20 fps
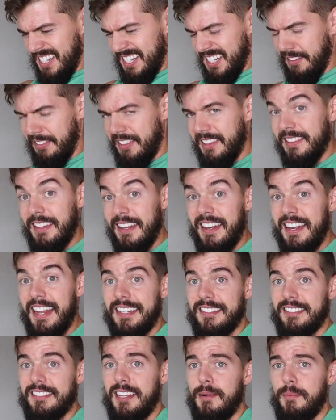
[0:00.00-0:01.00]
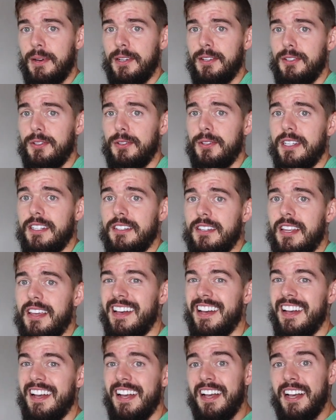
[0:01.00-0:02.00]
I think the next time I do these,
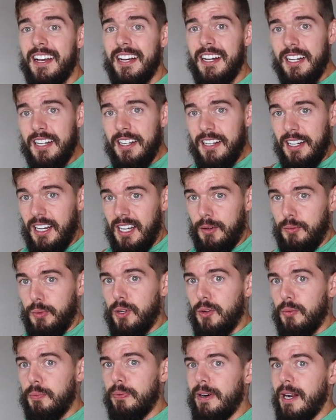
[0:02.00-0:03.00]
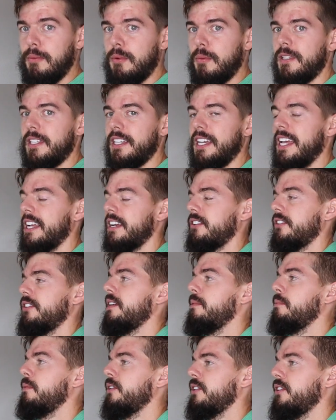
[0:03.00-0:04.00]
I will probably anchor
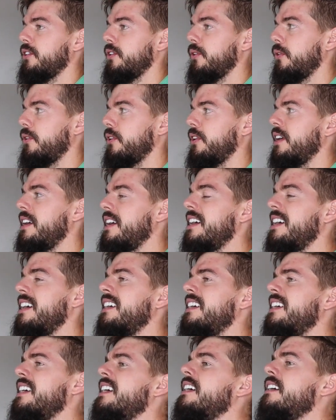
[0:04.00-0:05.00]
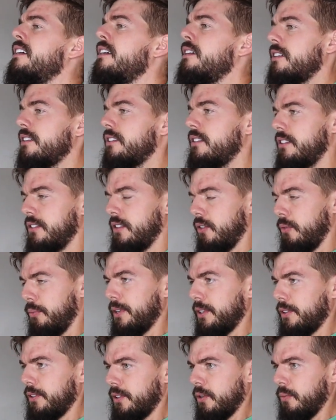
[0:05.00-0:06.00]
them on a door, because it'll
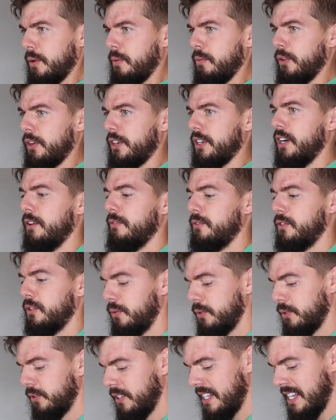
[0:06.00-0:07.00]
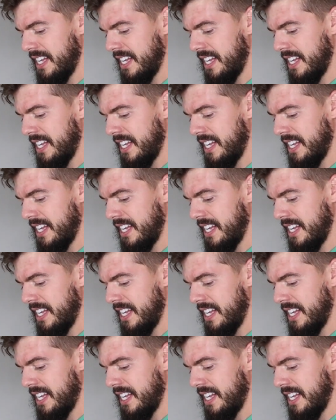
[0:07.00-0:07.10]
be a little bit more comfortable.